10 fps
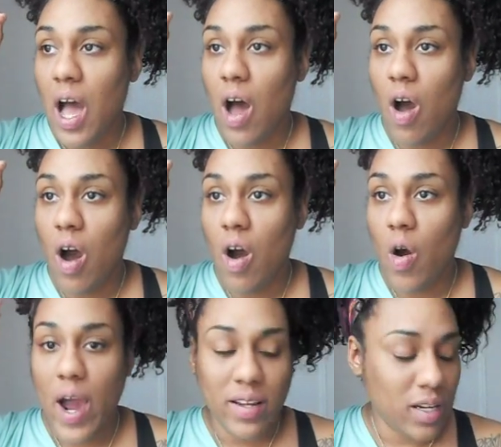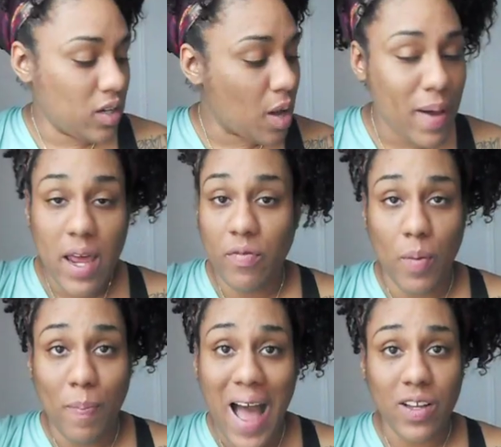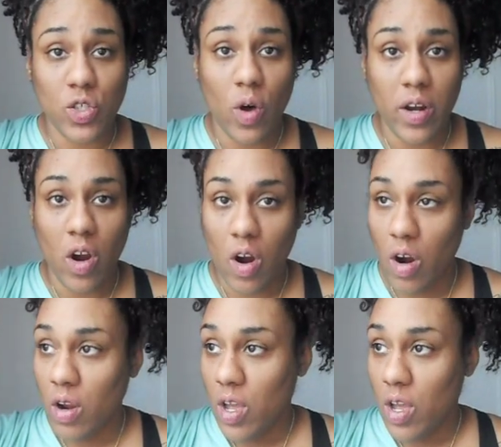or I didn't come out of a box on her.